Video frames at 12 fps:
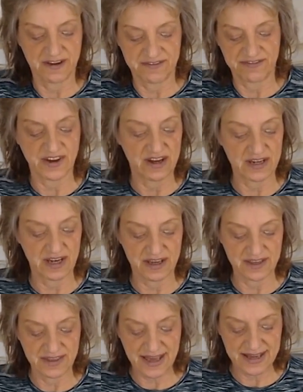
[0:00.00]
a file
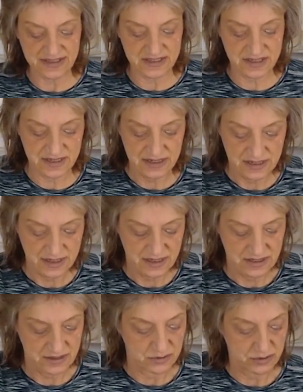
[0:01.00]
like that
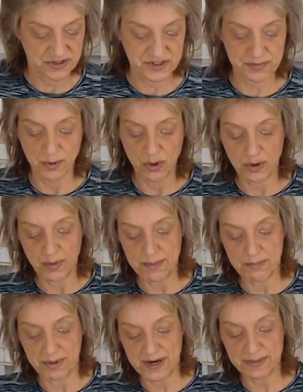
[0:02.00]
or a smaller
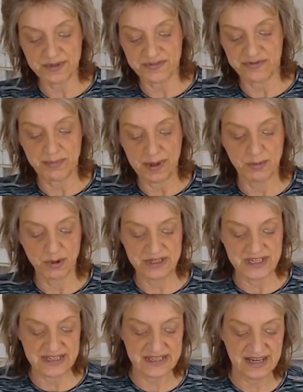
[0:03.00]
one perhaps for a bit more
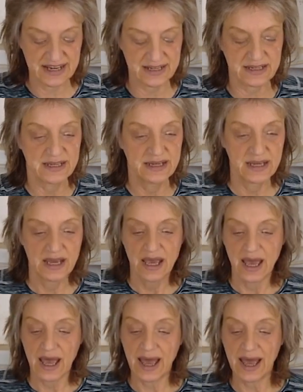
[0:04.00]
detail.
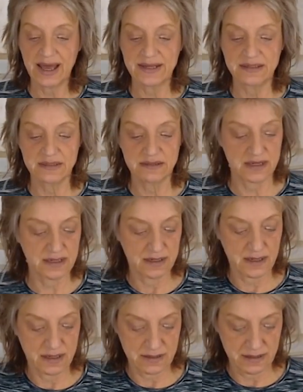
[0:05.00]
And
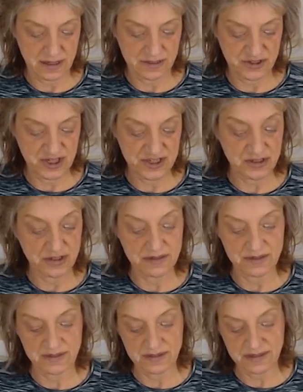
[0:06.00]
uh, a
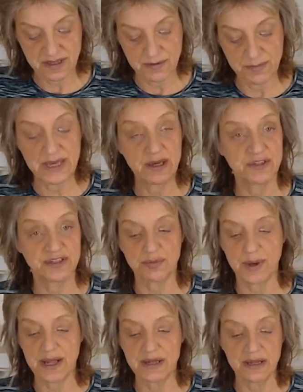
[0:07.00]
chisel can be good
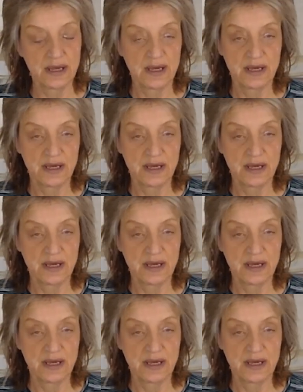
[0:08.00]
as well.